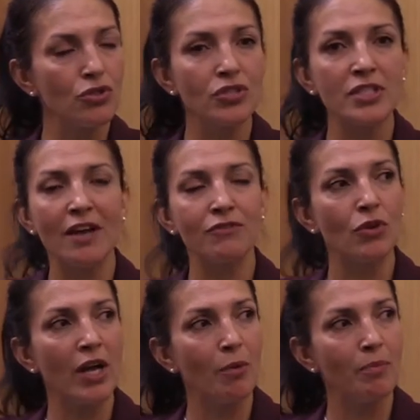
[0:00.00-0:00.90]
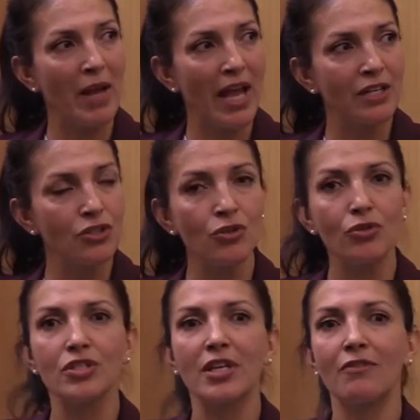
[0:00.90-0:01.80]
you just have to help manage, you
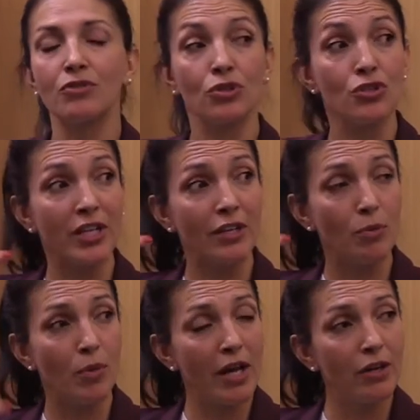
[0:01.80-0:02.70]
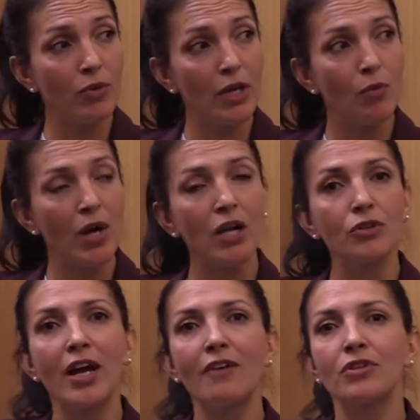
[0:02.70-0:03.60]
just have to understand your body really well,
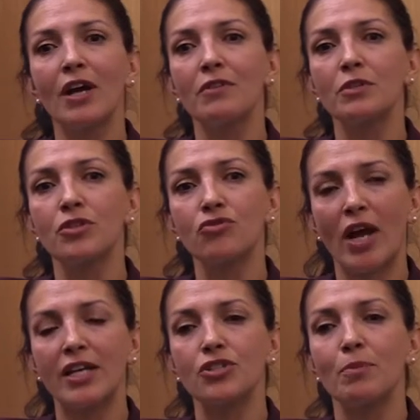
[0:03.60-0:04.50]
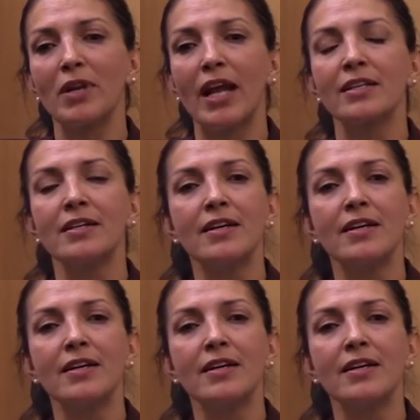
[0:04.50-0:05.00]
you have to have a strategy plan.